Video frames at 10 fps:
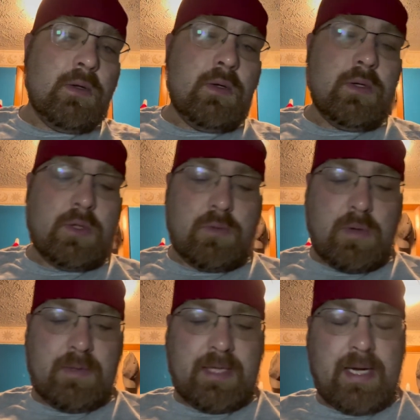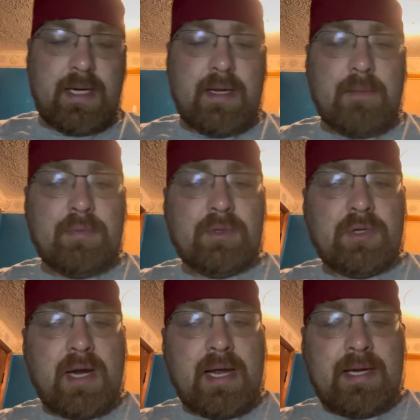So while we take a couple
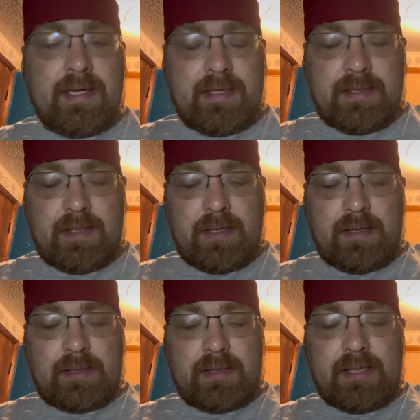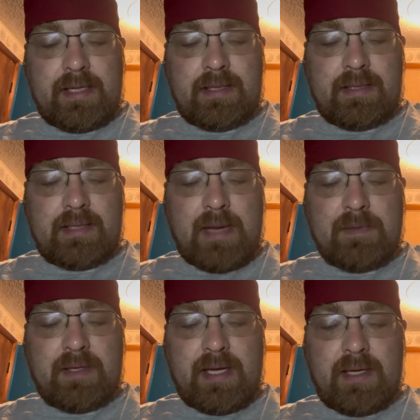dry hits here, I'd like to take this time to
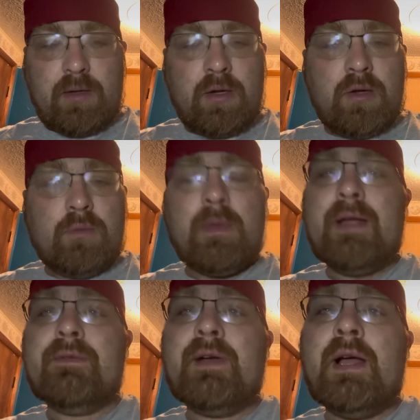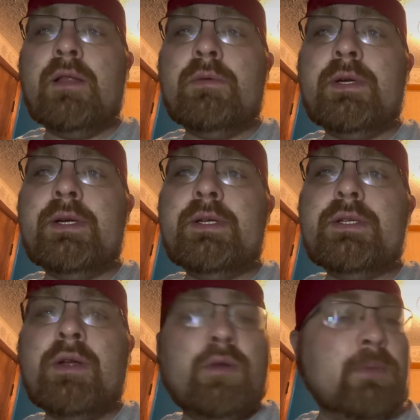thank all my followers,
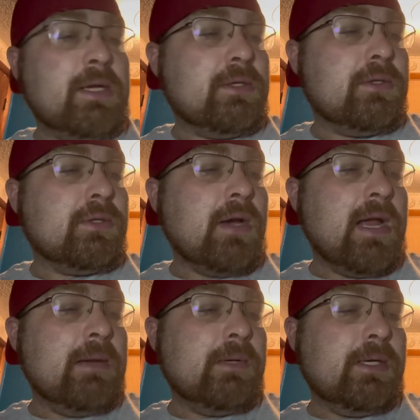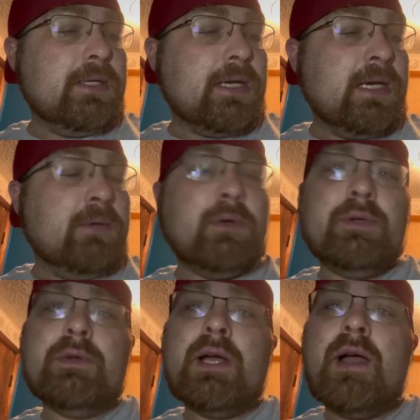all my subscribers, anyone who
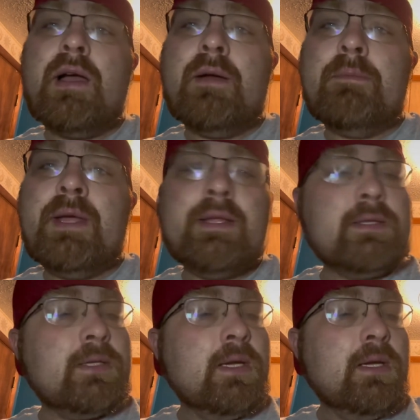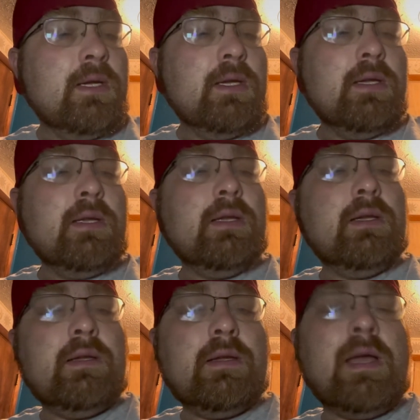comments.
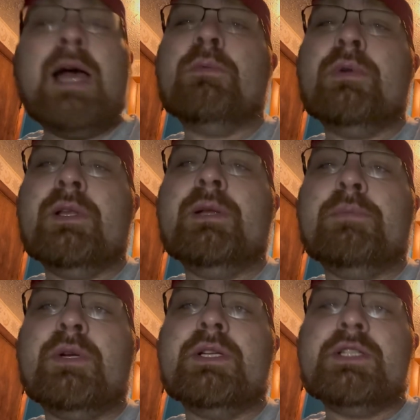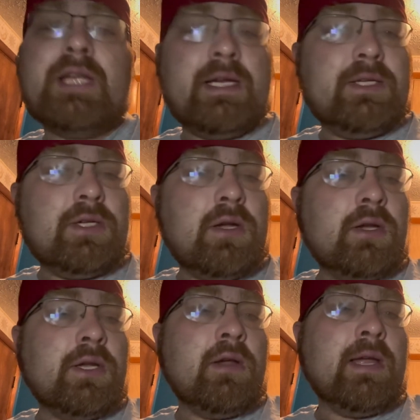I really appreciate it, y'all.
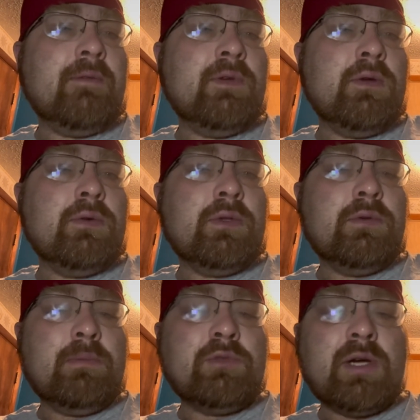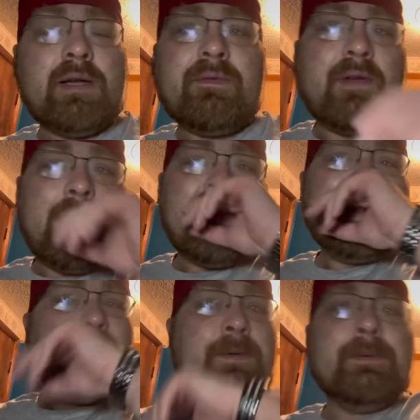Y'all have no clue. I'm trying to find my
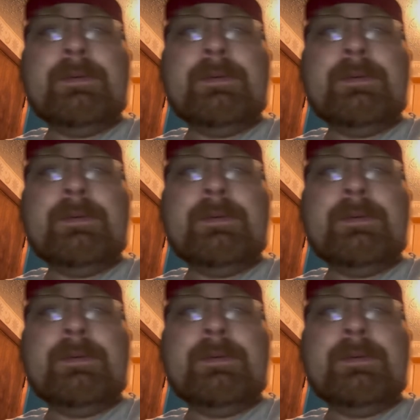little